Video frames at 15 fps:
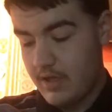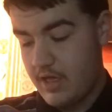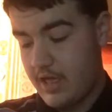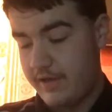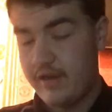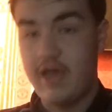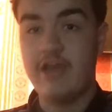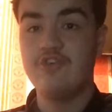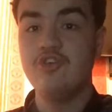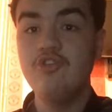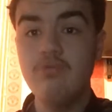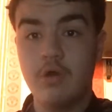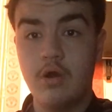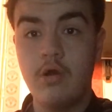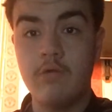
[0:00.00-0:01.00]
And I
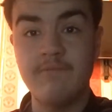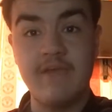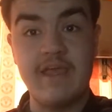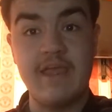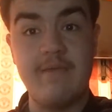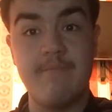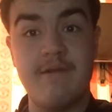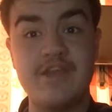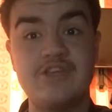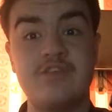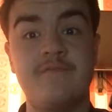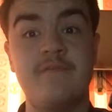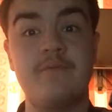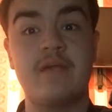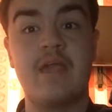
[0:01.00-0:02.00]
do hope that he managed to
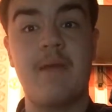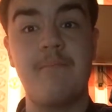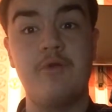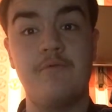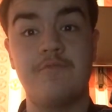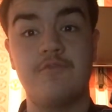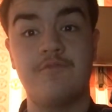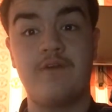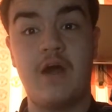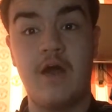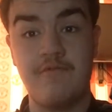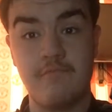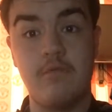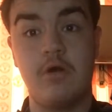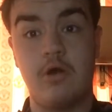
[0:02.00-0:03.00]
film a cameo for Far
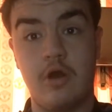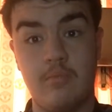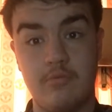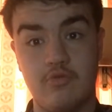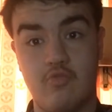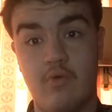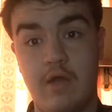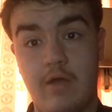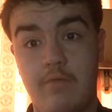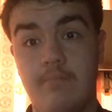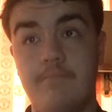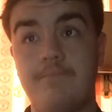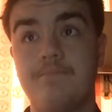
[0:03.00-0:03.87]
From Home as well.